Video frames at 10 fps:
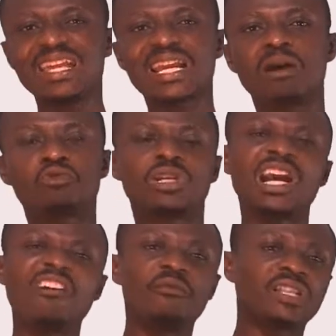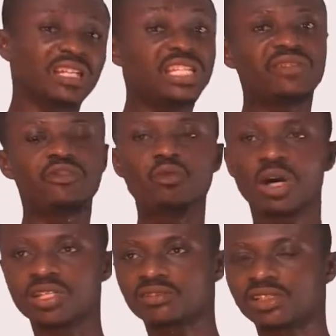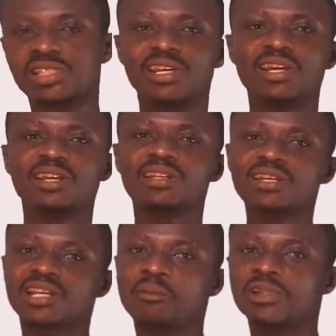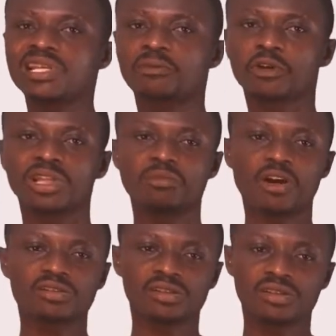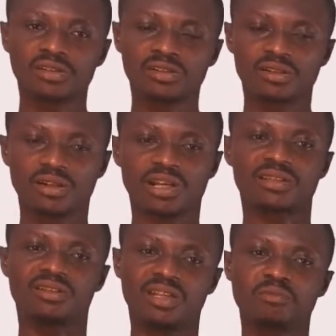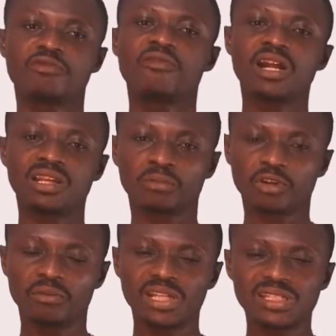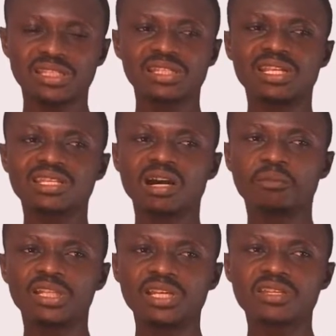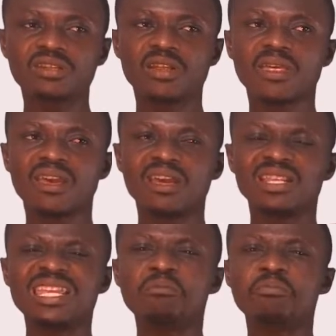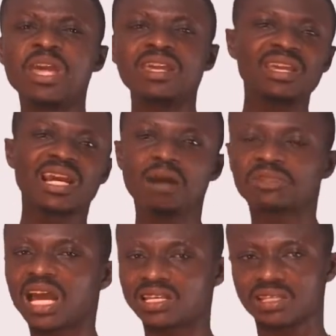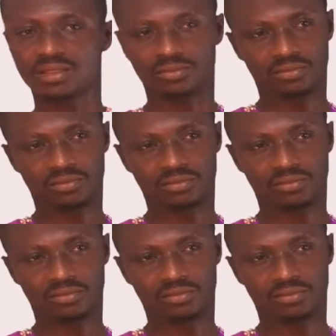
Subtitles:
income to the government and individuals. See, these companies that I'm talking about, as they provide employment. You see, these companies, they pay income tax.